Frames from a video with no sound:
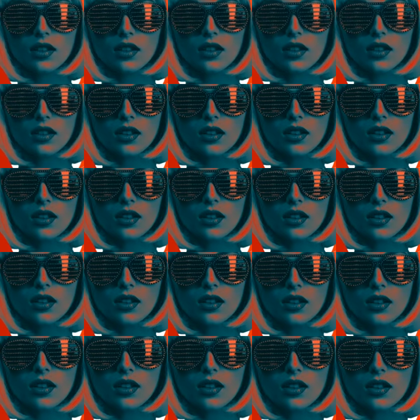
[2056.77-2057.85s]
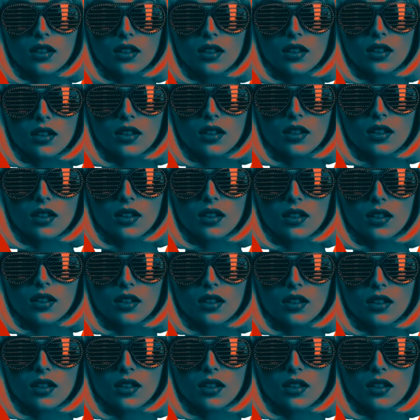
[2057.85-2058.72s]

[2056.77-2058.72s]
[no speech]